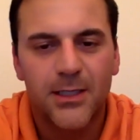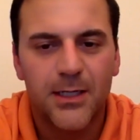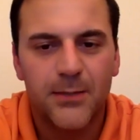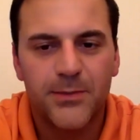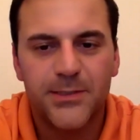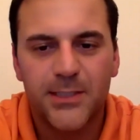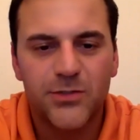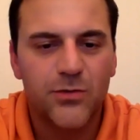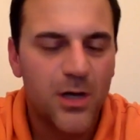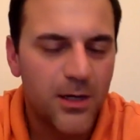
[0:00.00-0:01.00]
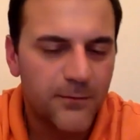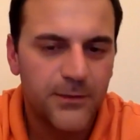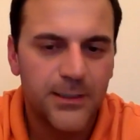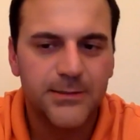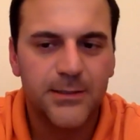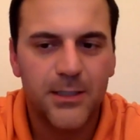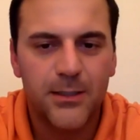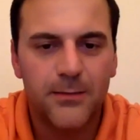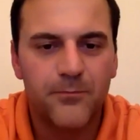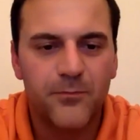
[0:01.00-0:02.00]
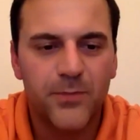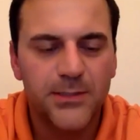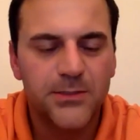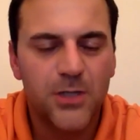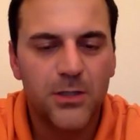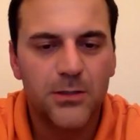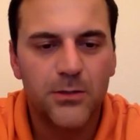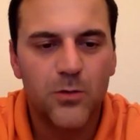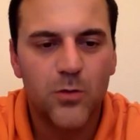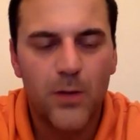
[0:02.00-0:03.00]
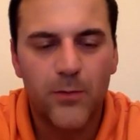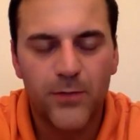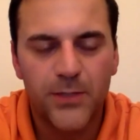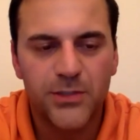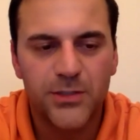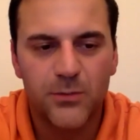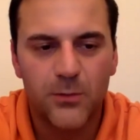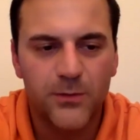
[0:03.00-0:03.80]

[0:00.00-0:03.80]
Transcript: and potential conflict, um, but let's talk a little cooperation.